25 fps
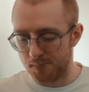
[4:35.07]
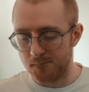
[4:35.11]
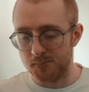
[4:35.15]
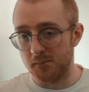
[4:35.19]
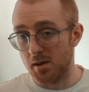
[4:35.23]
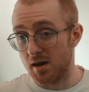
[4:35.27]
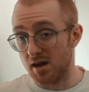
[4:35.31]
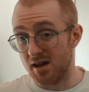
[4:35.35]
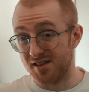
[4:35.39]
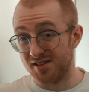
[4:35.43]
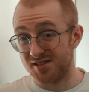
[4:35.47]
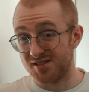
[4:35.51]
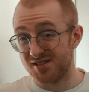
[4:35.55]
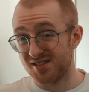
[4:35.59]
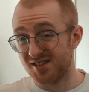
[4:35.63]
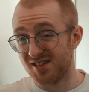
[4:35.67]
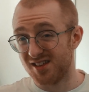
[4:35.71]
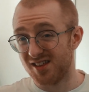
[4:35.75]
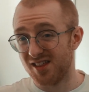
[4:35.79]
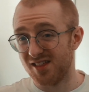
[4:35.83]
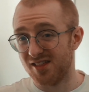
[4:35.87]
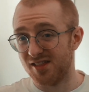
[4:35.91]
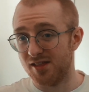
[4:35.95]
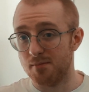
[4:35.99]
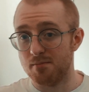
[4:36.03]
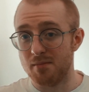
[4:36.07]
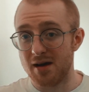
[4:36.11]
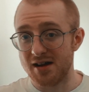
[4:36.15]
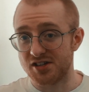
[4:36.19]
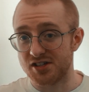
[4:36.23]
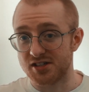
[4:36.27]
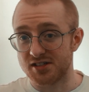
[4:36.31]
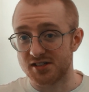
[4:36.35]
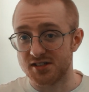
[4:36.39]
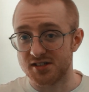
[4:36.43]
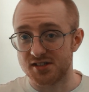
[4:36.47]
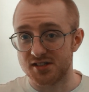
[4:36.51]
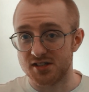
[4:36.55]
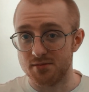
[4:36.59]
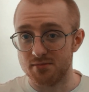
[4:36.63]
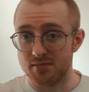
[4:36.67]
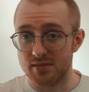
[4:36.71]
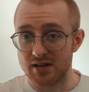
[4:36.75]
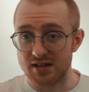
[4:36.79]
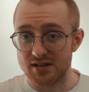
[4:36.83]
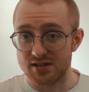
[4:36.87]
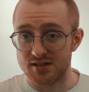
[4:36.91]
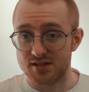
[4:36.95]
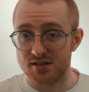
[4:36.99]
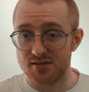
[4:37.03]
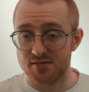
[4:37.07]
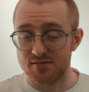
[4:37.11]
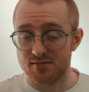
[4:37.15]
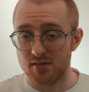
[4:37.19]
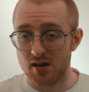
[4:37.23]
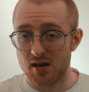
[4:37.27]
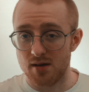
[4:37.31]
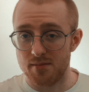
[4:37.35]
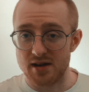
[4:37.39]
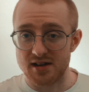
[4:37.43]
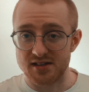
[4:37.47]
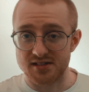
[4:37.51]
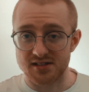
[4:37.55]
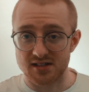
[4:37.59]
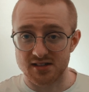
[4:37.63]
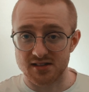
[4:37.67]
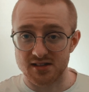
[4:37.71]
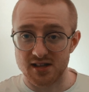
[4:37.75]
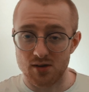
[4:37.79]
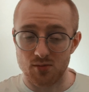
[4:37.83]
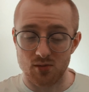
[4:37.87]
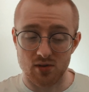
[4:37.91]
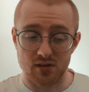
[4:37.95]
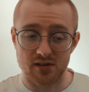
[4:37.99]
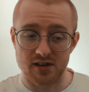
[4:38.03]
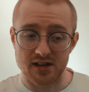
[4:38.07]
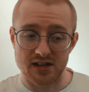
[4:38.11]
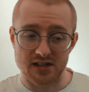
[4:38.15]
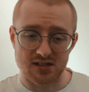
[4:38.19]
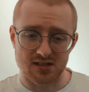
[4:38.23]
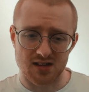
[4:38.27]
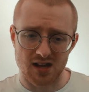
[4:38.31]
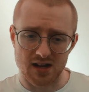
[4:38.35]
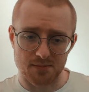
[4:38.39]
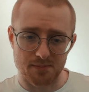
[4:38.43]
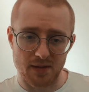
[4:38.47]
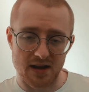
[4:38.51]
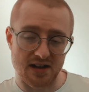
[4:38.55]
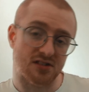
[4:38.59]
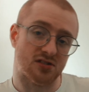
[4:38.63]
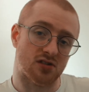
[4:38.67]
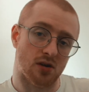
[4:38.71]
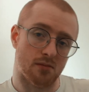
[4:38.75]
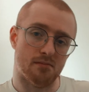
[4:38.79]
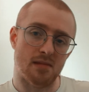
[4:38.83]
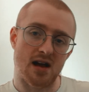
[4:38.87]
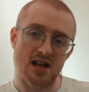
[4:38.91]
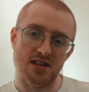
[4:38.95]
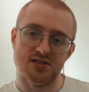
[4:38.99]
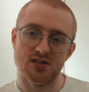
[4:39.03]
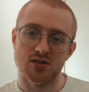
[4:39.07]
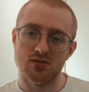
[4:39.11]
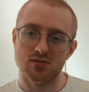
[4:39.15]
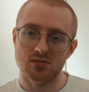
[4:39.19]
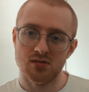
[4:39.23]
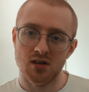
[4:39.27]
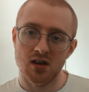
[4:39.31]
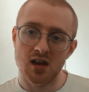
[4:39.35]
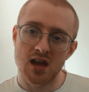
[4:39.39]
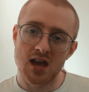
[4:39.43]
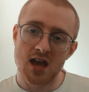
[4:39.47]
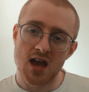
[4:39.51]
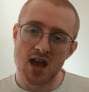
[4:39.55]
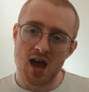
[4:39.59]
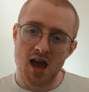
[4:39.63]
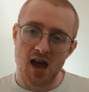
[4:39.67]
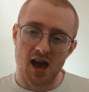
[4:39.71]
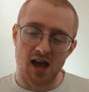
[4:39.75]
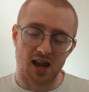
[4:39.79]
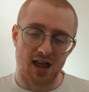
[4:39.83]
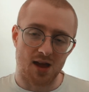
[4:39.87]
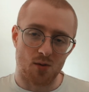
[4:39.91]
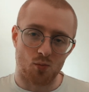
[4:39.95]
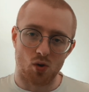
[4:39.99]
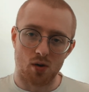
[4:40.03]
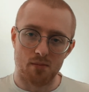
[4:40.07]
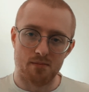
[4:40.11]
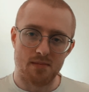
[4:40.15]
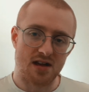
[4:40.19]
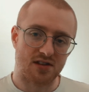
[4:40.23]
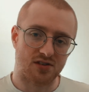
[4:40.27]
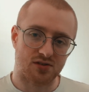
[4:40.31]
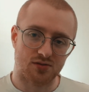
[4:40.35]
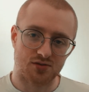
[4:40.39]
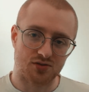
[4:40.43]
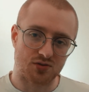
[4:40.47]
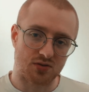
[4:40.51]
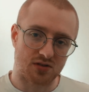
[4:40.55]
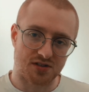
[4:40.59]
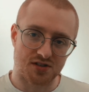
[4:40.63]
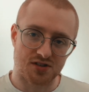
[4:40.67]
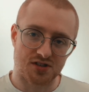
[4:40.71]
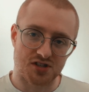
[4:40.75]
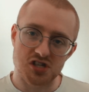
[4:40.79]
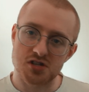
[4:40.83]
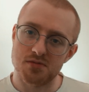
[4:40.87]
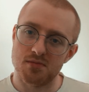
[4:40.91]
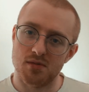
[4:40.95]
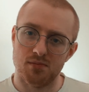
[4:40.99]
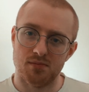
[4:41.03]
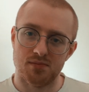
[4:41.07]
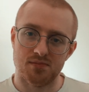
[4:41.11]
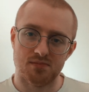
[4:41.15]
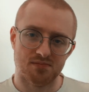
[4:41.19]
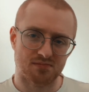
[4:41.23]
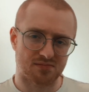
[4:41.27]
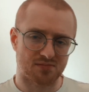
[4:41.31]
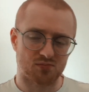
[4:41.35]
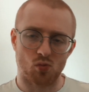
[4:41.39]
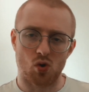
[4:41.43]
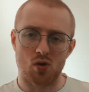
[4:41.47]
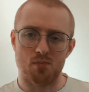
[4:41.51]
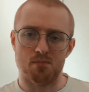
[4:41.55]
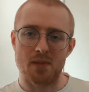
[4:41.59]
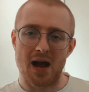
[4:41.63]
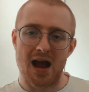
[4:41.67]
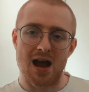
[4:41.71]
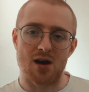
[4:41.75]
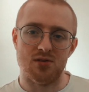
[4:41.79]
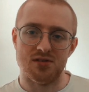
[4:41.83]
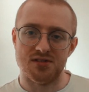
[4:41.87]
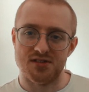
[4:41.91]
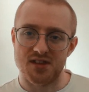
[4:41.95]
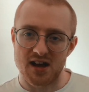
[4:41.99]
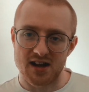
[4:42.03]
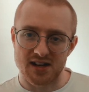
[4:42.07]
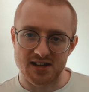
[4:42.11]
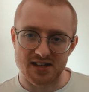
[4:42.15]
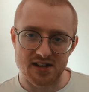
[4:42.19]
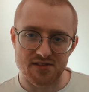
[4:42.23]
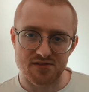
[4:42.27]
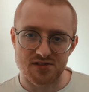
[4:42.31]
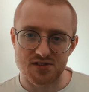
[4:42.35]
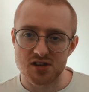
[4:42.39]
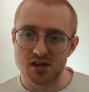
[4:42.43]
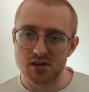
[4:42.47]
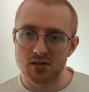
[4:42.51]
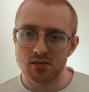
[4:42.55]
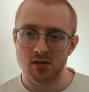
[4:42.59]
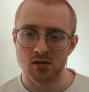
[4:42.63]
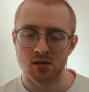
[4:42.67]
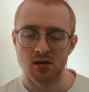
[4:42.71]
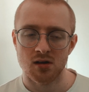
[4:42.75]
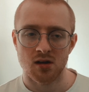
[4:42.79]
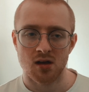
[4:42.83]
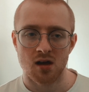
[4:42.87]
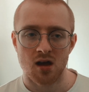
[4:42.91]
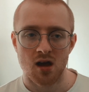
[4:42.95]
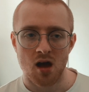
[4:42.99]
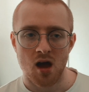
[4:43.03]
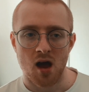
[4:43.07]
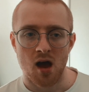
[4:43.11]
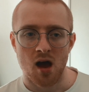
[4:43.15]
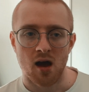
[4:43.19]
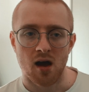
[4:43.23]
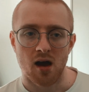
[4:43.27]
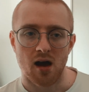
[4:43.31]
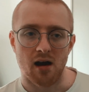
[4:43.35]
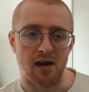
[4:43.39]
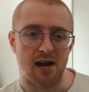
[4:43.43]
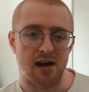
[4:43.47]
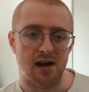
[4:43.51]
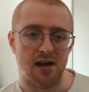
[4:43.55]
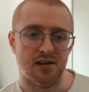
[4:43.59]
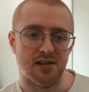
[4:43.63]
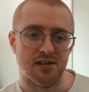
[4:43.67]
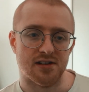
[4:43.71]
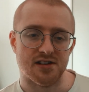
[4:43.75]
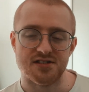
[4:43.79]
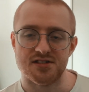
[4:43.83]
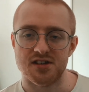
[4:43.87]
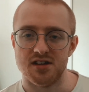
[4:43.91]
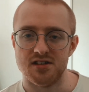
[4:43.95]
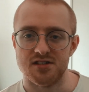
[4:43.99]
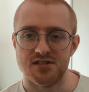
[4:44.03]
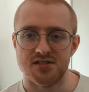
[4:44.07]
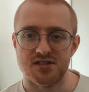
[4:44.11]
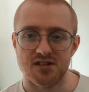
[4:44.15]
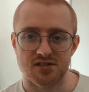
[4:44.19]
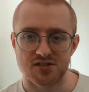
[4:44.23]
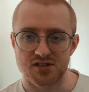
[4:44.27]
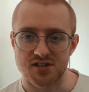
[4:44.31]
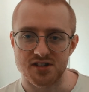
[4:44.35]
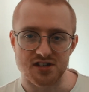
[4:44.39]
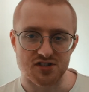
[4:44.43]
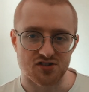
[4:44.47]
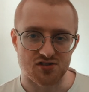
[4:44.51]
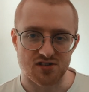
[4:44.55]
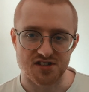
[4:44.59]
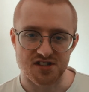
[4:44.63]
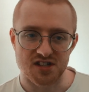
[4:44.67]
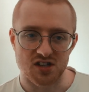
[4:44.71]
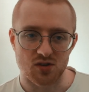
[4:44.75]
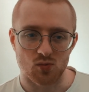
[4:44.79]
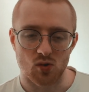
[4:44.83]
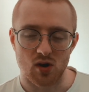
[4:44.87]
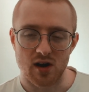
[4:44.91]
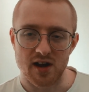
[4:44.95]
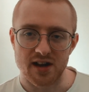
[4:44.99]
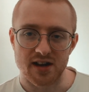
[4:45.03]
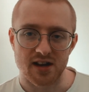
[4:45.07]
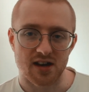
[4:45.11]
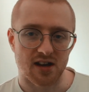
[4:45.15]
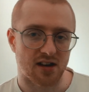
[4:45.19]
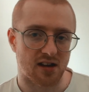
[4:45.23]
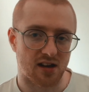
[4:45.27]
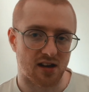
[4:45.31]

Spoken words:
But the magic system is amazing in that one. It's like based on metal, and like what metals you consume and what powers that gives you, and it's done in such an interesting way.